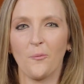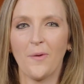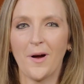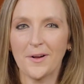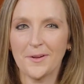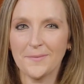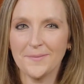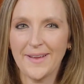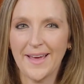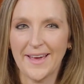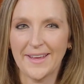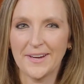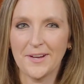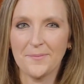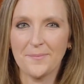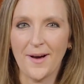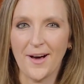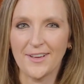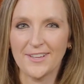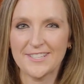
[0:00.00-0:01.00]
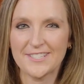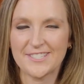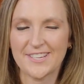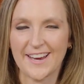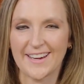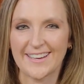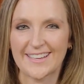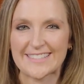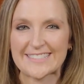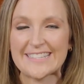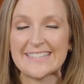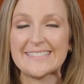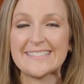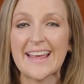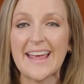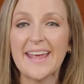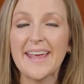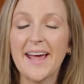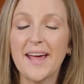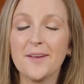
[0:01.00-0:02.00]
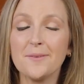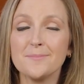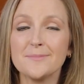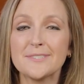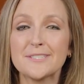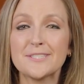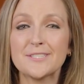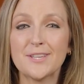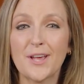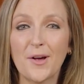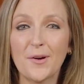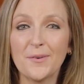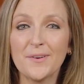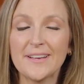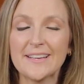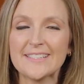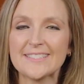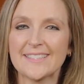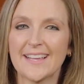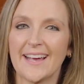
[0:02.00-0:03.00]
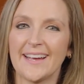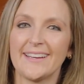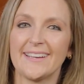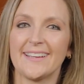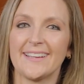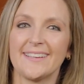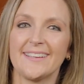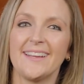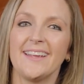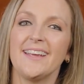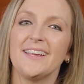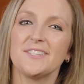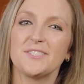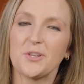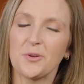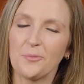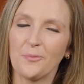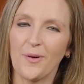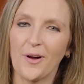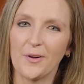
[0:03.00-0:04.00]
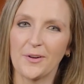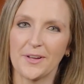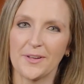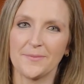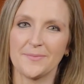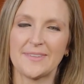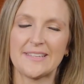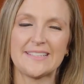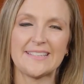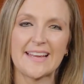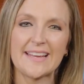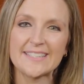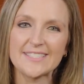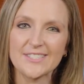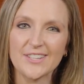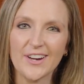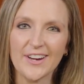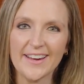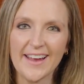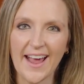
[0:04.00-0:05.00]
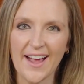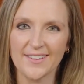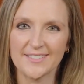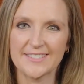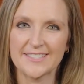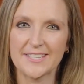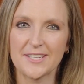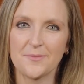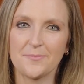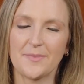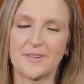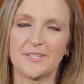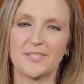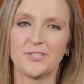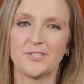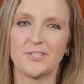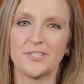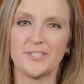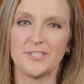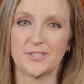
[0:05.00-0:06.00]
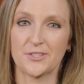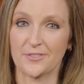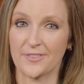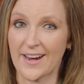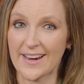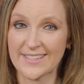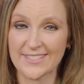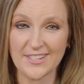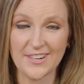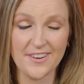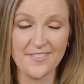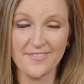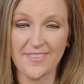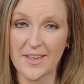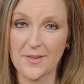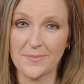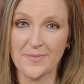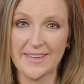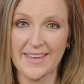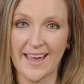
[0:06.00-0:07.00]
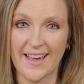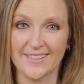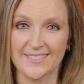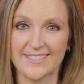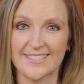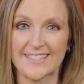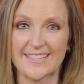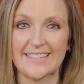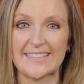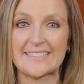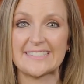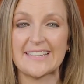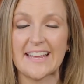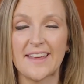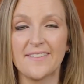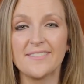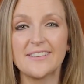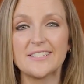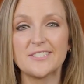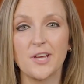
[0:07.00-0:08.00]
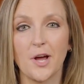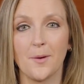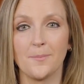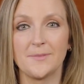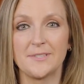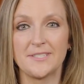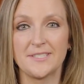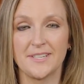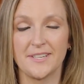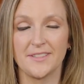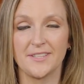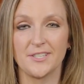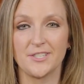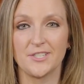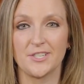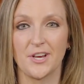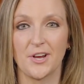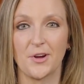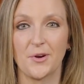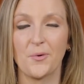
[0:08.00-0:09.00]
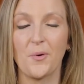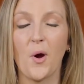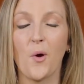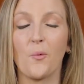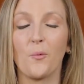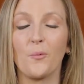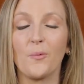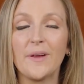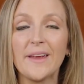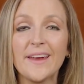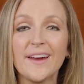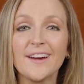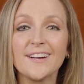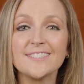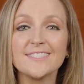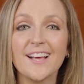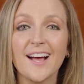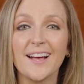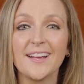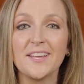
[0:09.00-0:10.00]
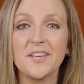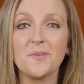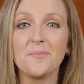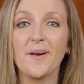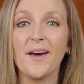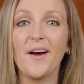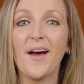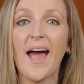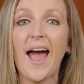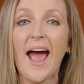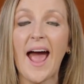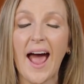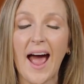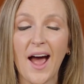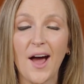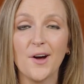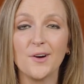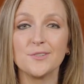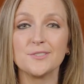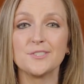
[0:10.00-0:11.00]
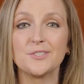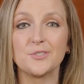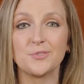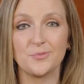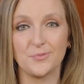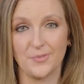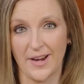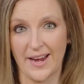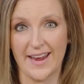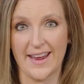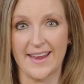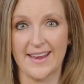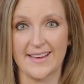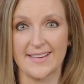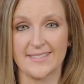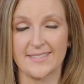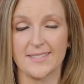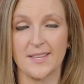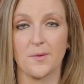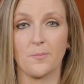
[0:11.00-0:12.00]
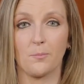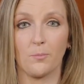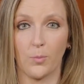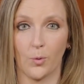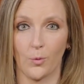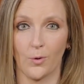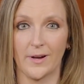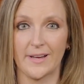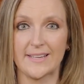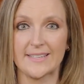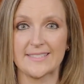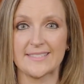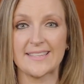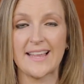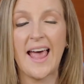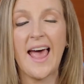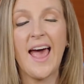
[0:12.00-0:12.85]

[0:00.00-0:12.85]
Welcome to Unapologetic. Today, I'm so excited to welcome the Daystar Counseling Ministries Director of Family Counseling, David Thomas, to the show. We are talking about how to raise boys,